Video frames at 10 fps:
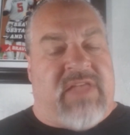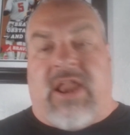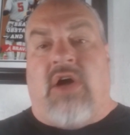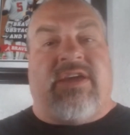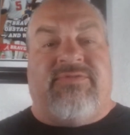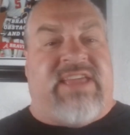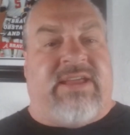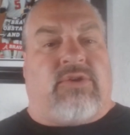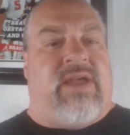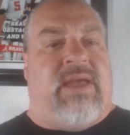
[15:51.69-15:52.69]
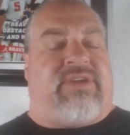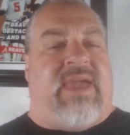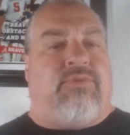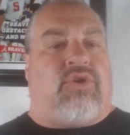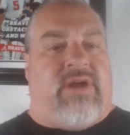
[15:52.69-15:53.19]
And I'll give Dan
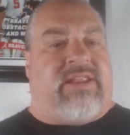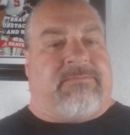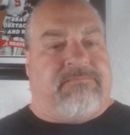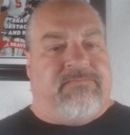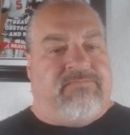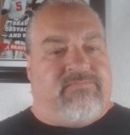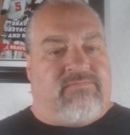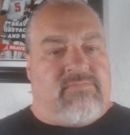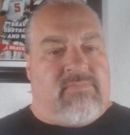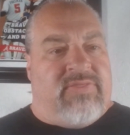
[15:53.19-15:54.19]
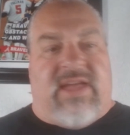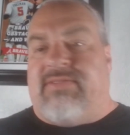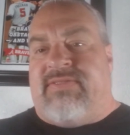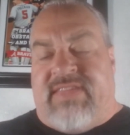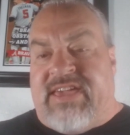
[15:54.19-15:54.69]
Campbell credit
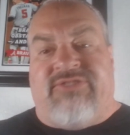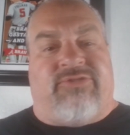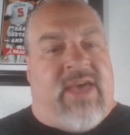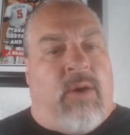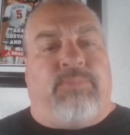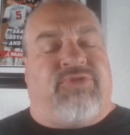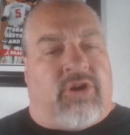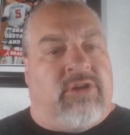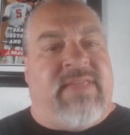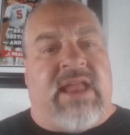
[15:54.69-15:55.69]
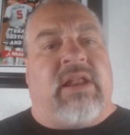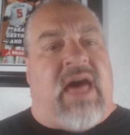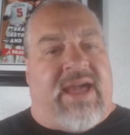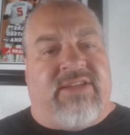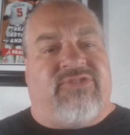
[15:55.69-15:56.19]
that he's helped turn that
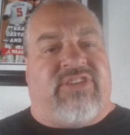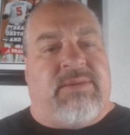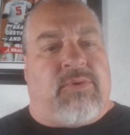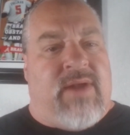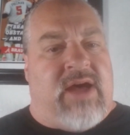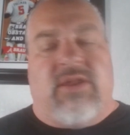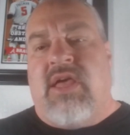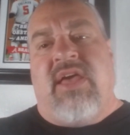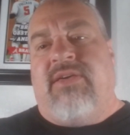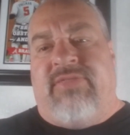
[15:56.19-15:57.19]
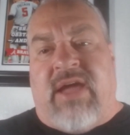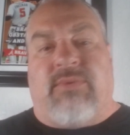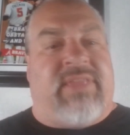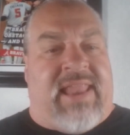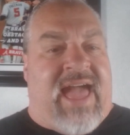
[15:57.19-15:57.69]
Lions team around. They
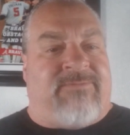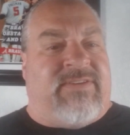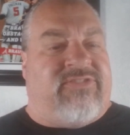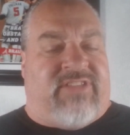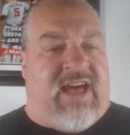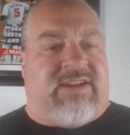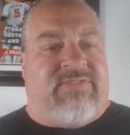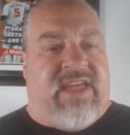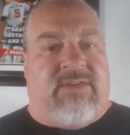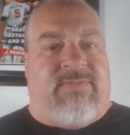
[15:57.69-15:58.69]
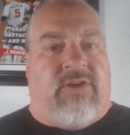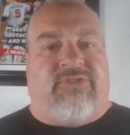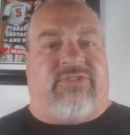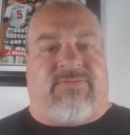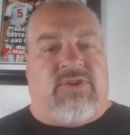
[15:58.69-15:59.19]
were the laughing stock of the NFL
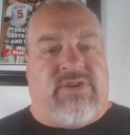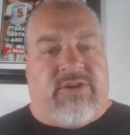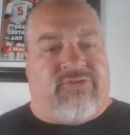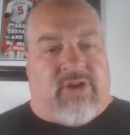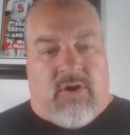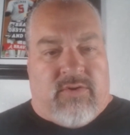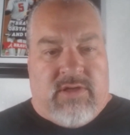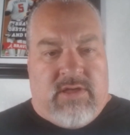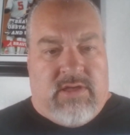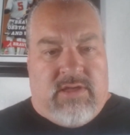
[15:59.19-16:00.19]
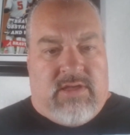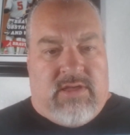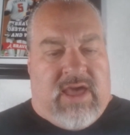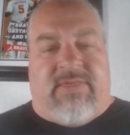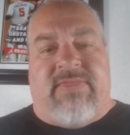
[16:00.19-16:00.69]
just a few years ago.
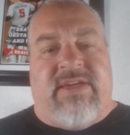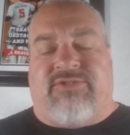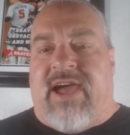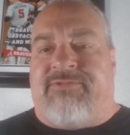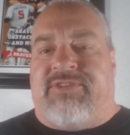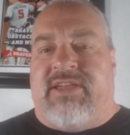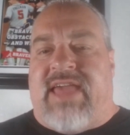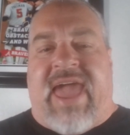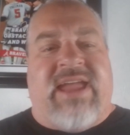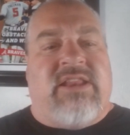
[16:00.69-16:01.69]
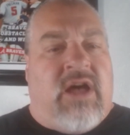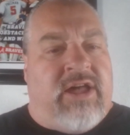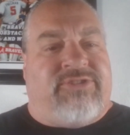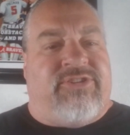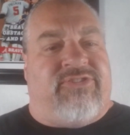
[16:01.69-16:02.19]
And then they drafted Aiden
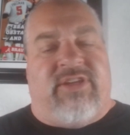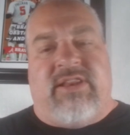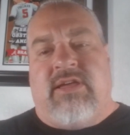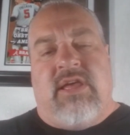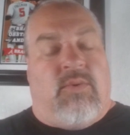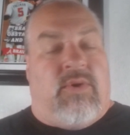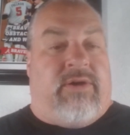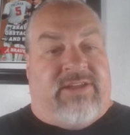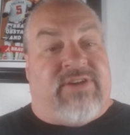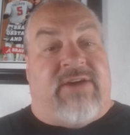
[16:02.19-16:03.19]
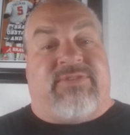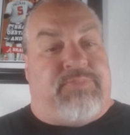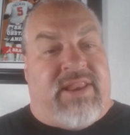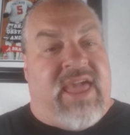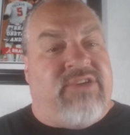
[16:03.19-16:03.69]
Hutchinson. Well, they
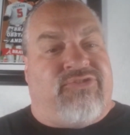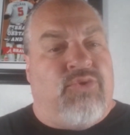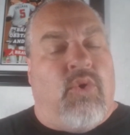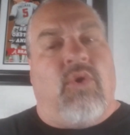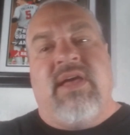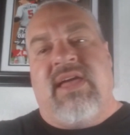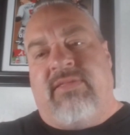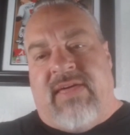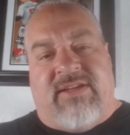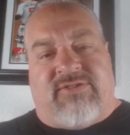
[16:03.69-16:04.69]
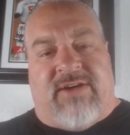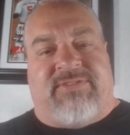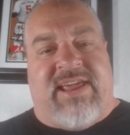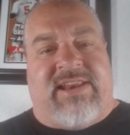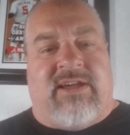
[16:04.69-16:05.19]
drafted Penei Sewell. Then they
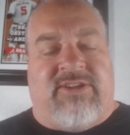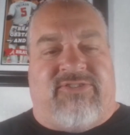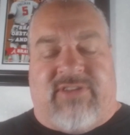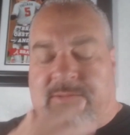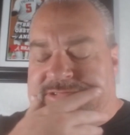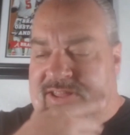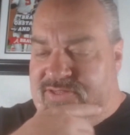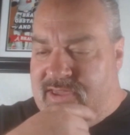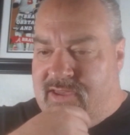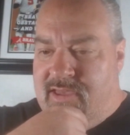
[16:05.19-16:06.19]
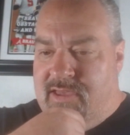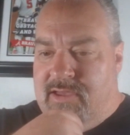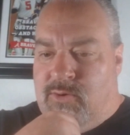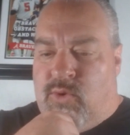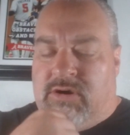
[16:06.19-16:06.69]
drafted Aiden Hutchinson. I'm trying to think,
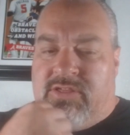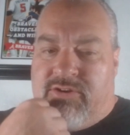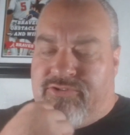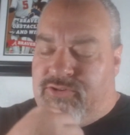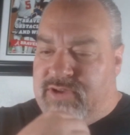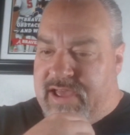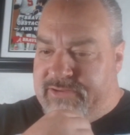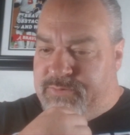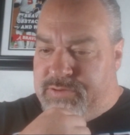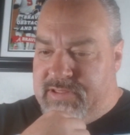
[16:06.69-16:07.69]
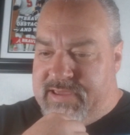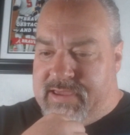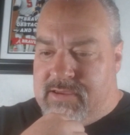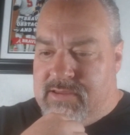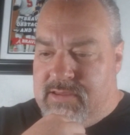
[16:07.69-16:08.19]
where do those two guys
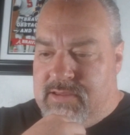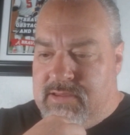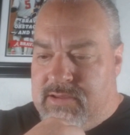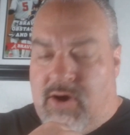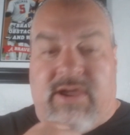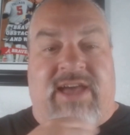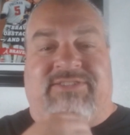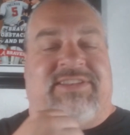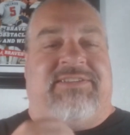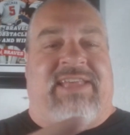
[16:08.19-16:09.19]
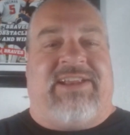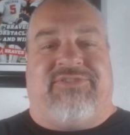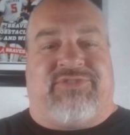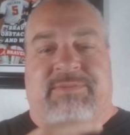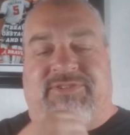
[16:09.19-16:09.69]
play? Oh, yeah, it's the line of
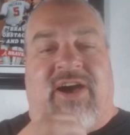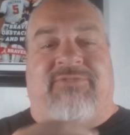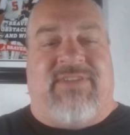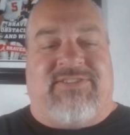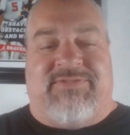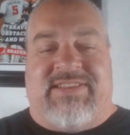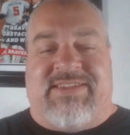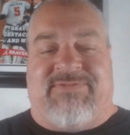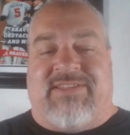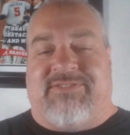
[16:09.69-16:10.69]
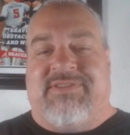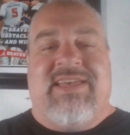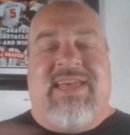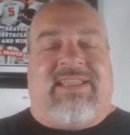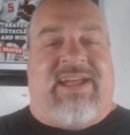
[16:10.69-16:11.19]
scrimmage, offensive and defensive
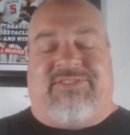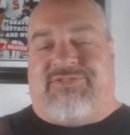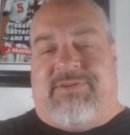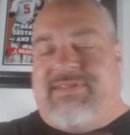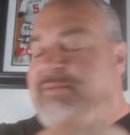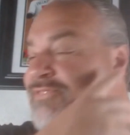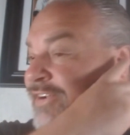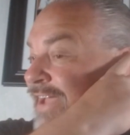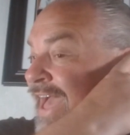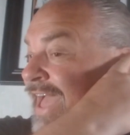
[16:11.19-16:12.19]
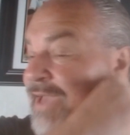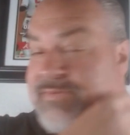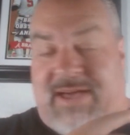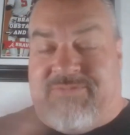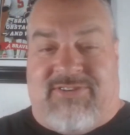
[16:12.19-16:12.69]
lines of scrimmage. I'm sorry.
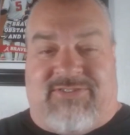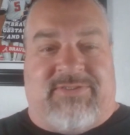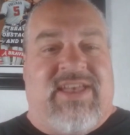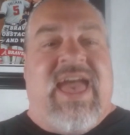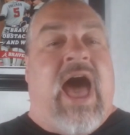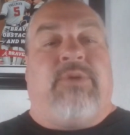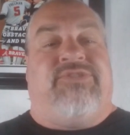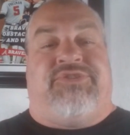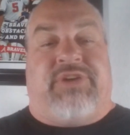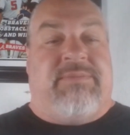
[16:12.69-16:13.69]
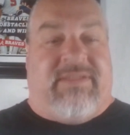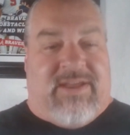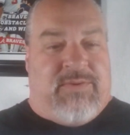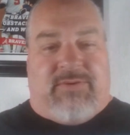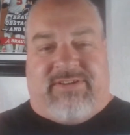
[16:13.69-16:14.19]
I was dreaming
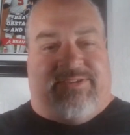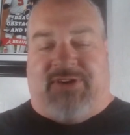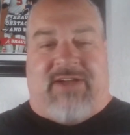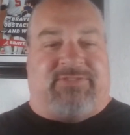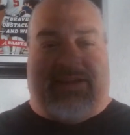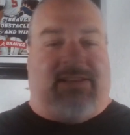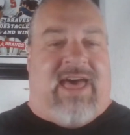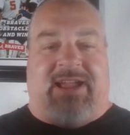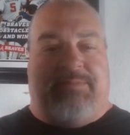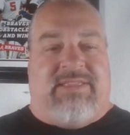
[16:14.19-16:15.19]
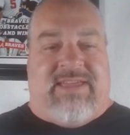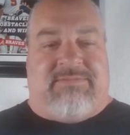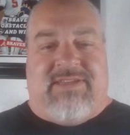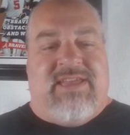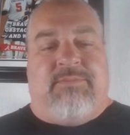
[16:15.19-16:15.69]
that we were drafting linemen that
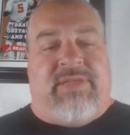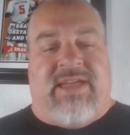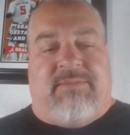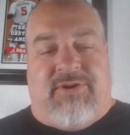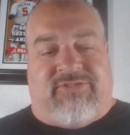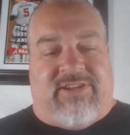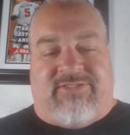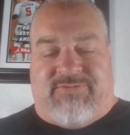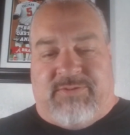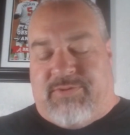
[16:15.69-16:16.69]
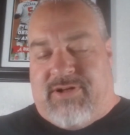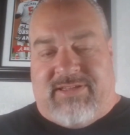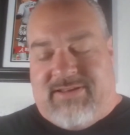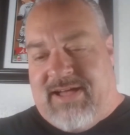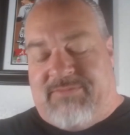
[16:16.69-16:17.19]
play on both sides of the
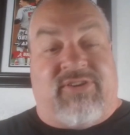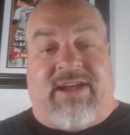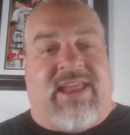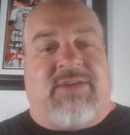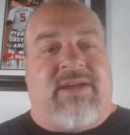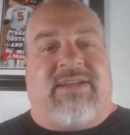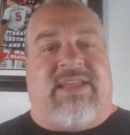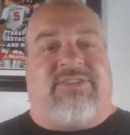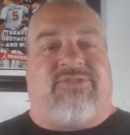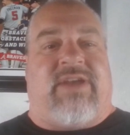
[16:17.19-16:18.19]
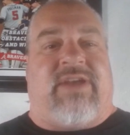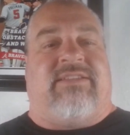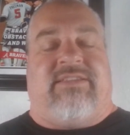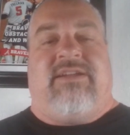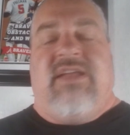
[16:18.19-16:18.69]
football. And I'm sorry. Anyway, I get
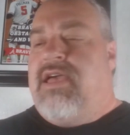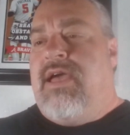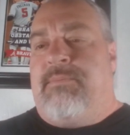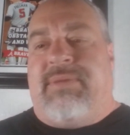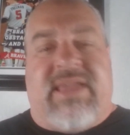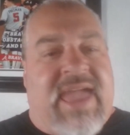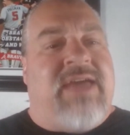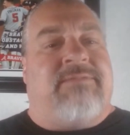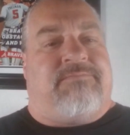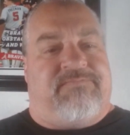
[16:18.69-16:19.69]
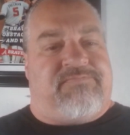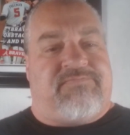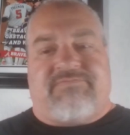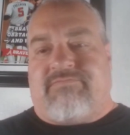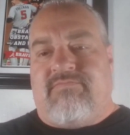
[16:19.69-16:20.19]
distracted there. But again,
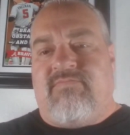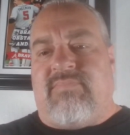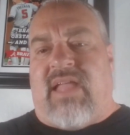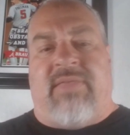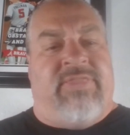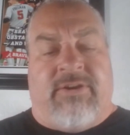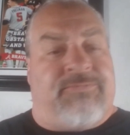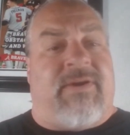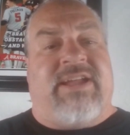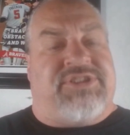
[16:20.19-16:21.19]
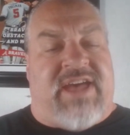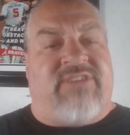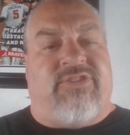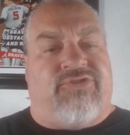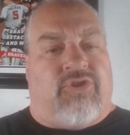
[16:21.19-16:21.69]
their
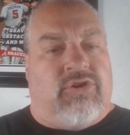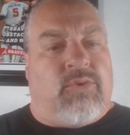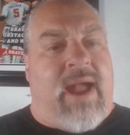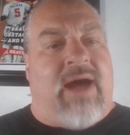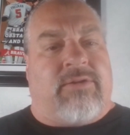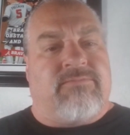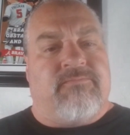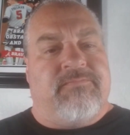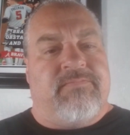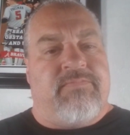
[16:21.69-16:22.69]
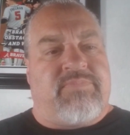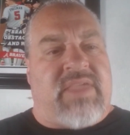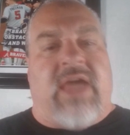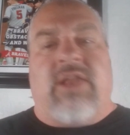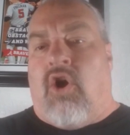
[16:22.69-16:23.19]
franchise has turned around.
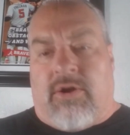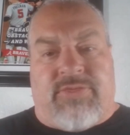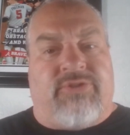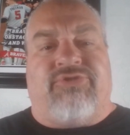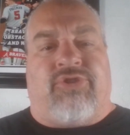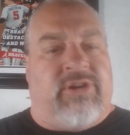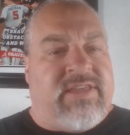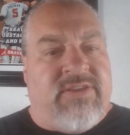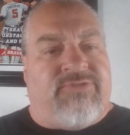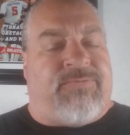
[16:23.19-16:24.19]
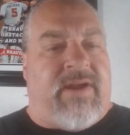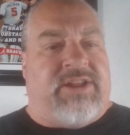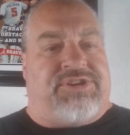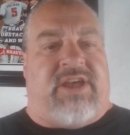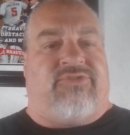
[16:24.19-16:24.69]
And Arthur's turning this
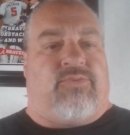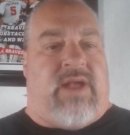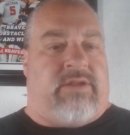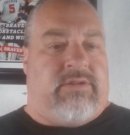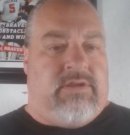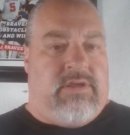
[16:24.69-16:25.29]
franchise around.